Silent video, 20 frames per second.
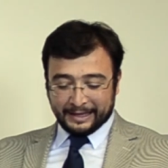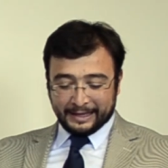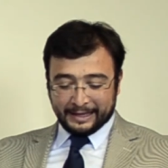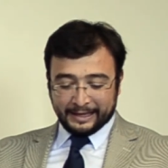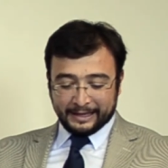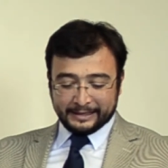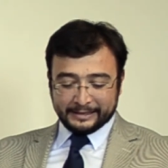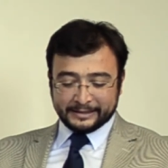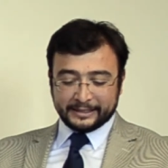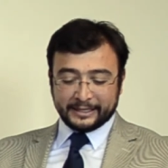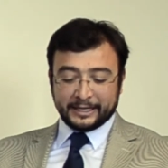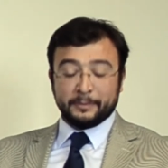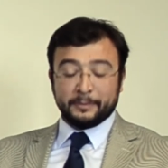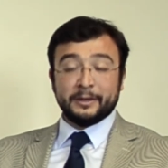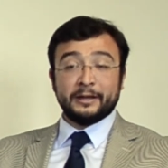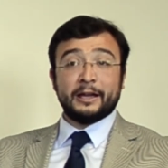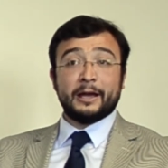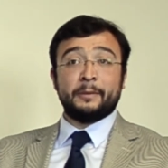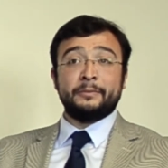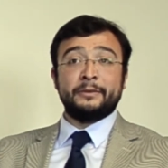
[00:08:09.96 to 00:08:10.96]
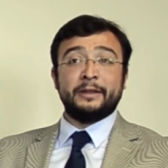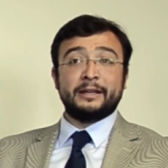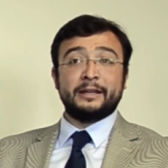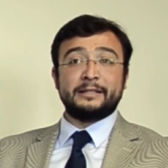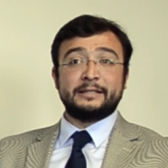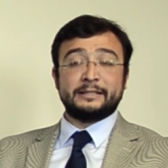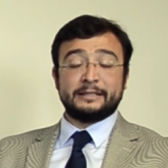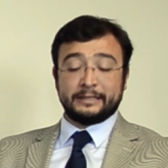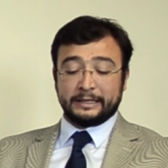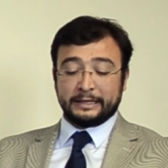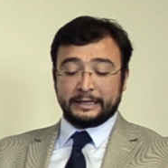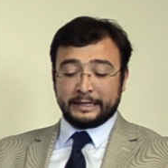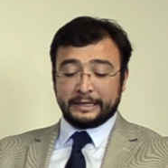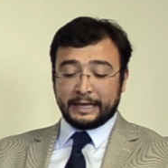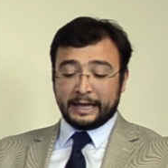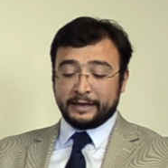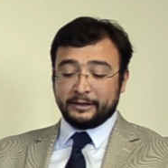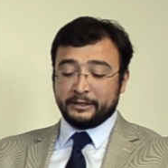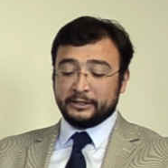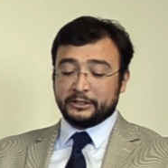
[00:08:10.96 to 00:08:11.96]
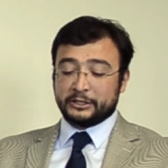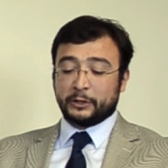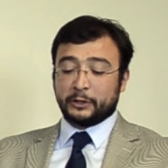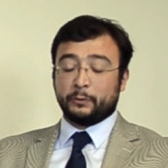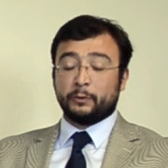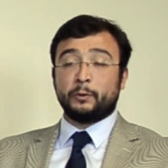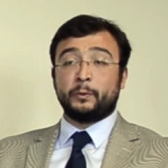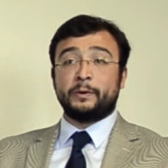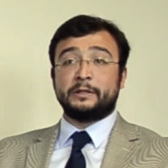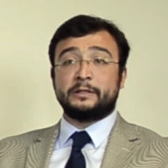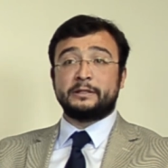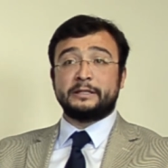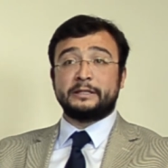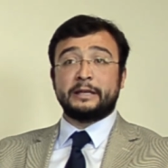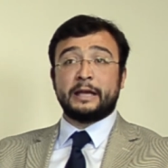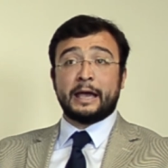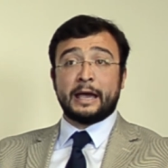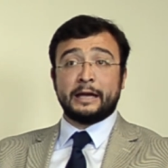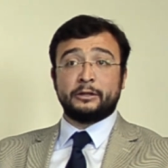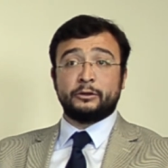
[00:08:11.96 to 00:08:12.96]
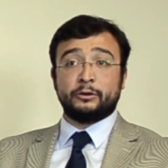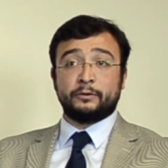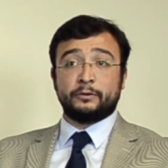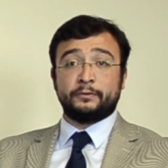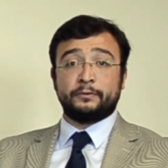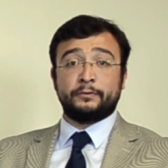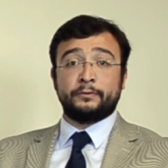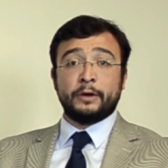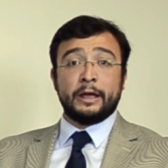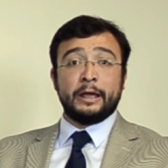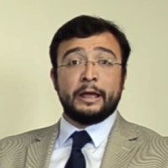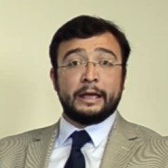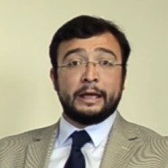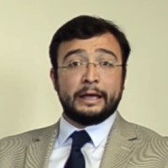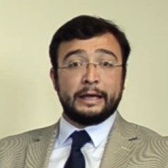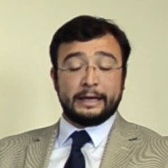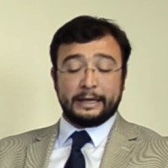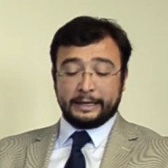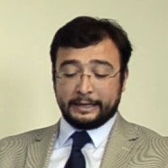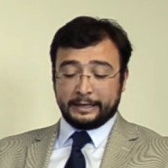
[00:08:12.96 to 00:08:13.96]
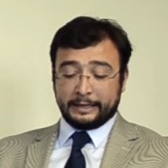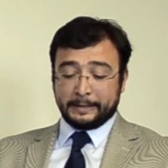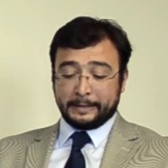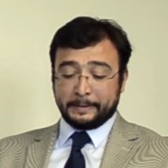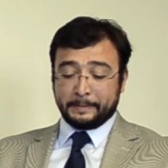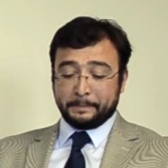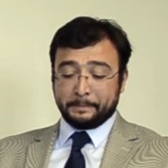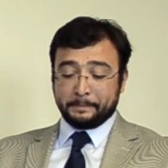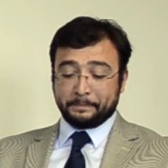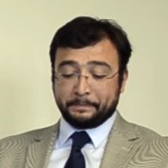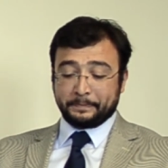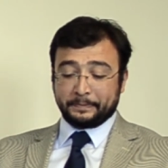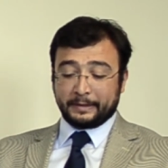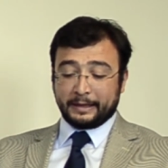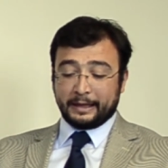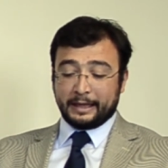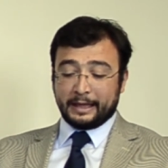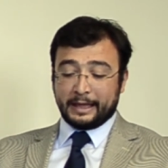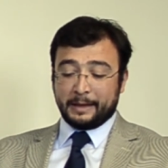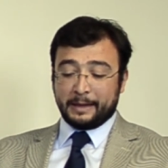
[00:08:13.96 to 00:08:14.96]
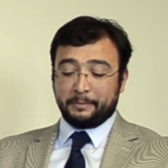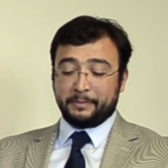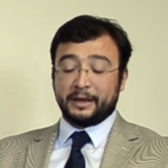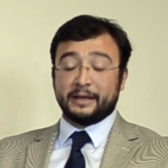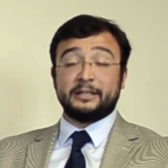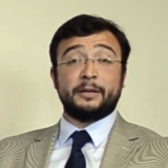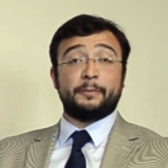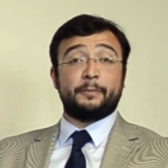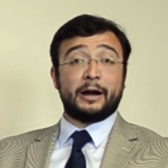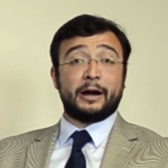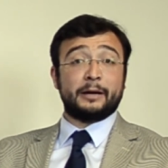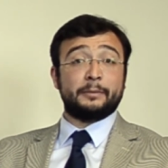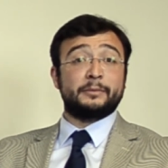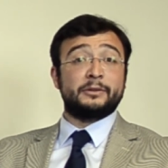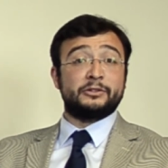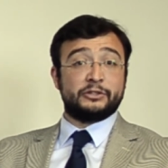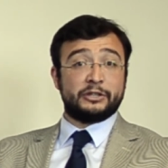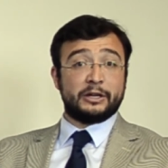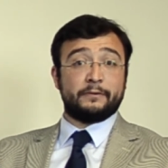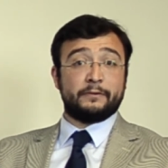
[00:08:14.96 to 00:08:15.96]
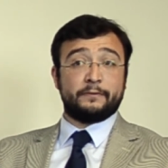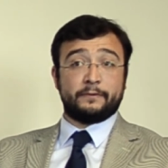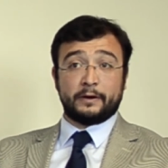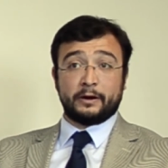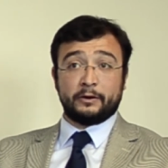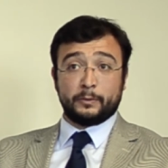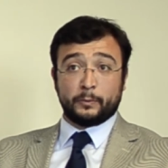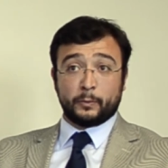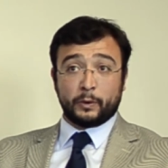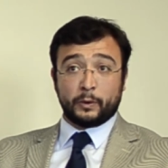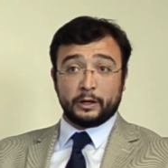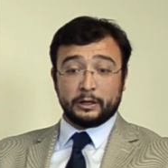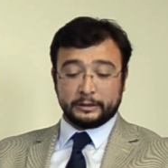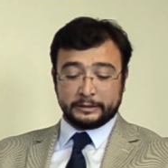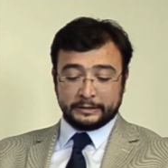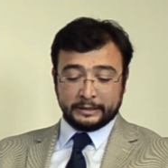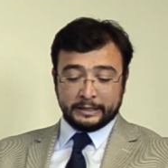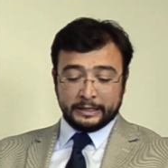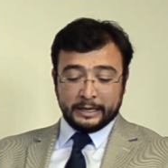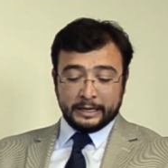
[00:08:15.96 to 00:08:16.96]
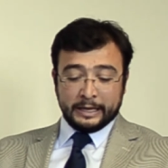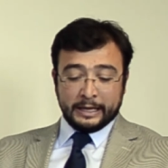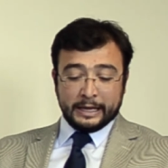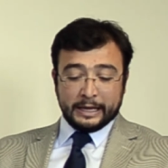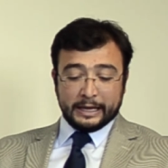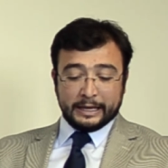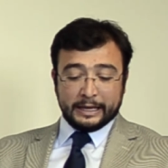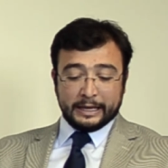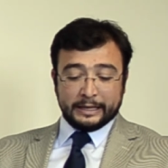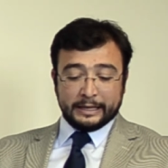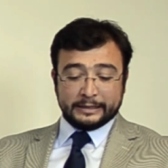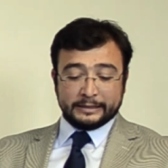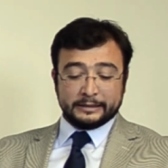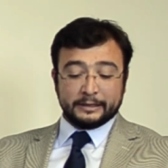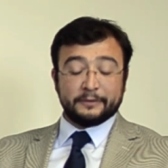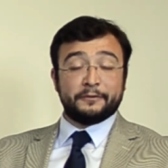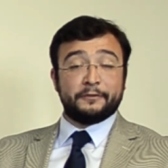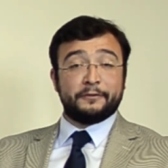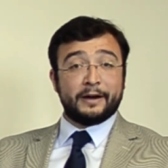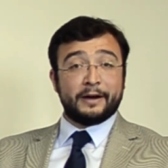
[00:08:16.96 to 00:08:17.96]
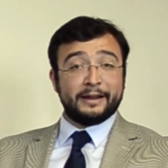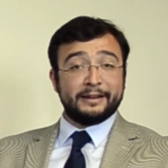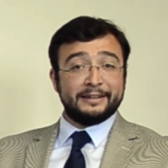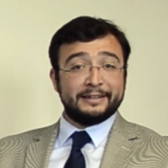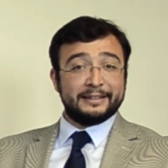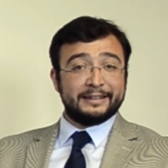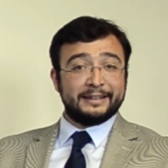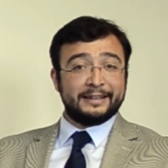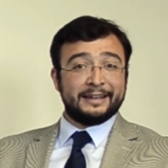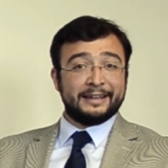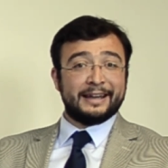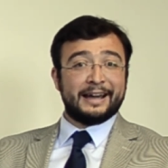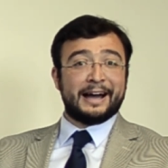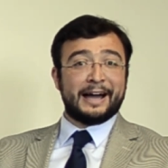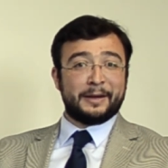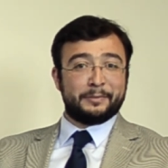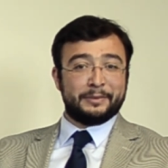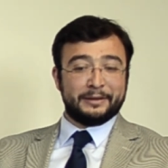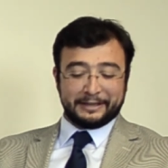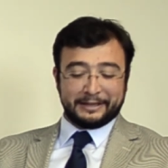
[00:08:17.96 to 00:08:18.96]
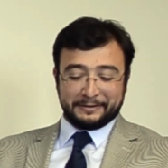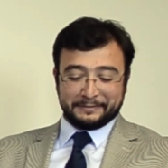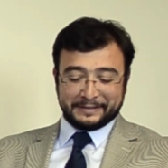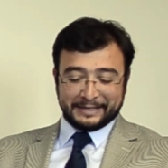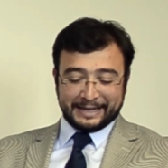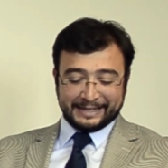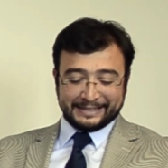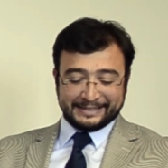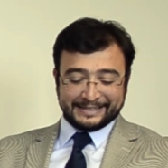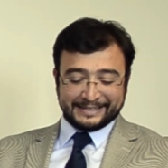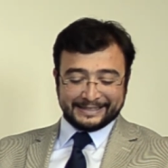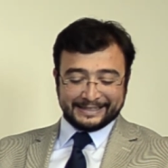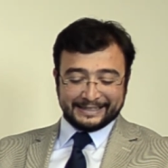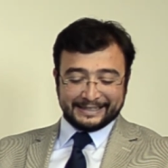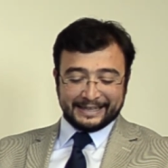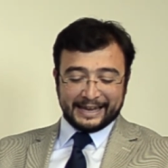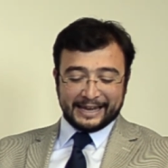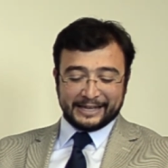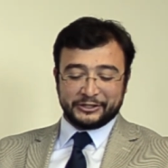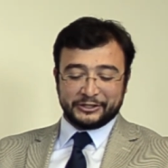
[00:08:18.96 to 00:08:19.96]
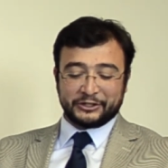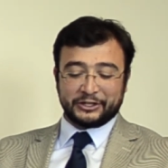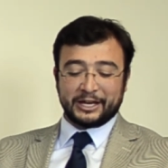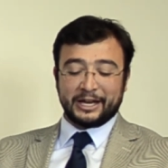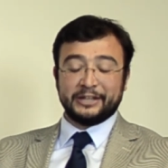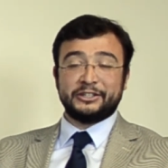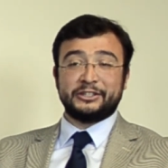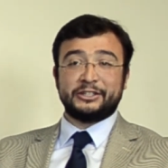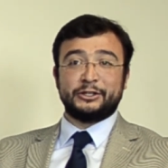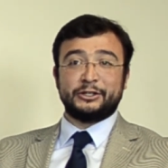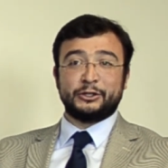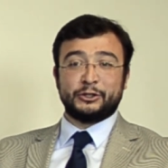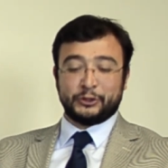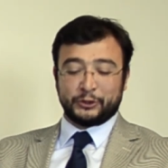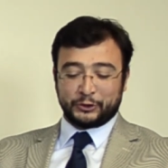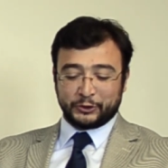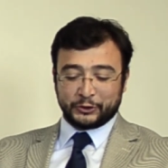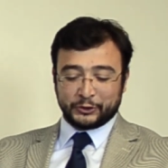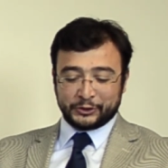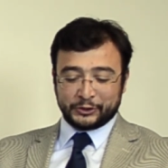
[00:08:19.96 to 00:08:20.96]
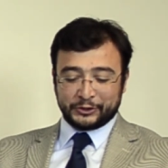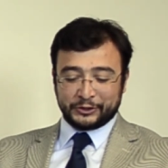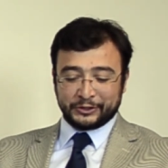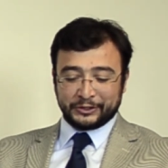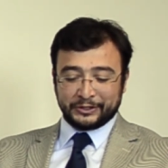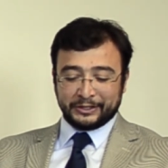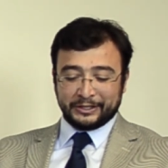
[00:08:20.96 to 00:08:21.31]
And coming up next, uh, an interview with the head of um, MBA department, Jeff Farhamwall. And finally, I believe that education should